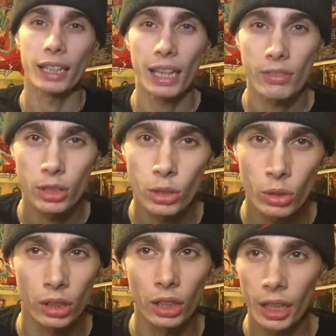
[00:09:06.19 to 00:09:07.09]
Gave the
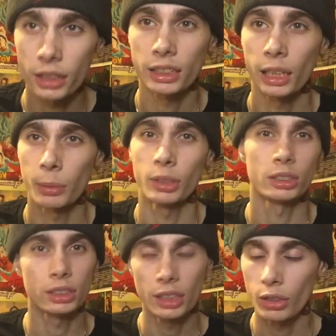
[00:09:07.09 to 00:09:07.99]
dude a lightsaber
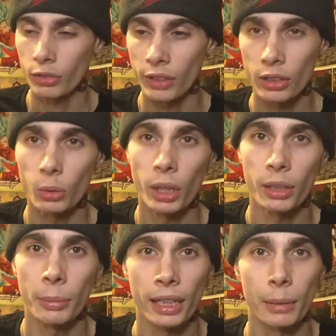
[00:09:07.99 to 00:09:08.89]
and still found a way
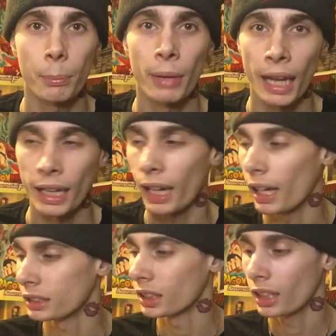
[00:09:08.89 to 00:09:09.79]
to make it
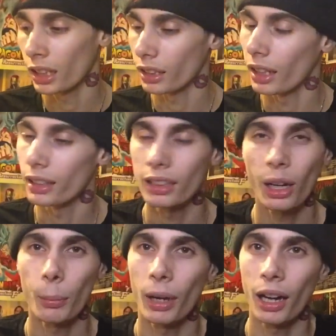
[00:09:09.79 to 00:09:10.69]
badass. Like,
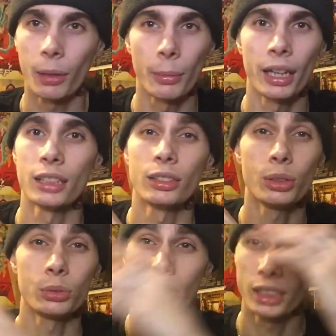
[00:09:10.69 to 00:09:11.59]
come on, man. The
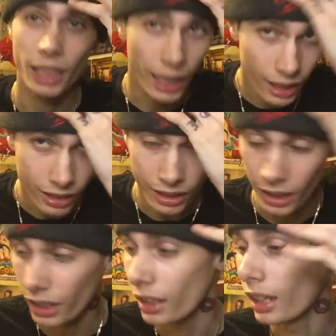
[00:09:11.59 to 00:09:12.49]
dude's killing
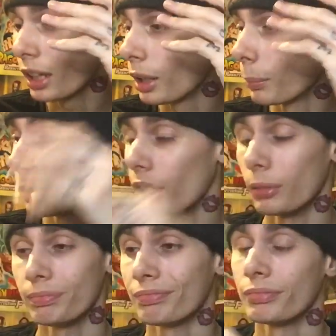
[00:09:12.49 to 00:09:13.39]
it.
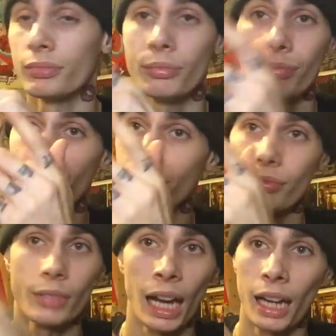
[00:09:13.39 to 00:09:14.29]
But
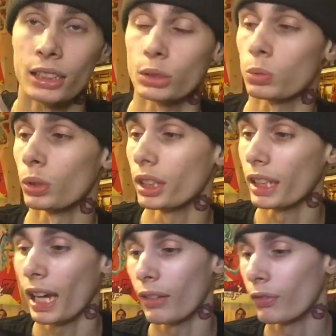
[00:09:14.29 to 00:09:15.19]
I just
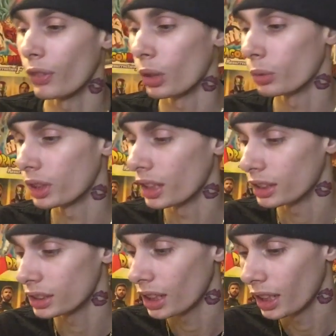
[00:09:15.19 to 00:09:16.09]
really had fun with
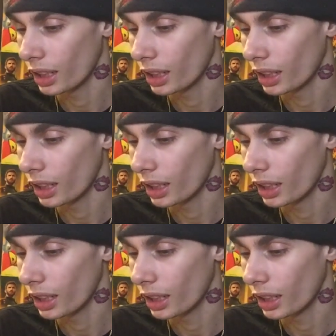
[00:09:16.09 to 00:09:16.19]
this.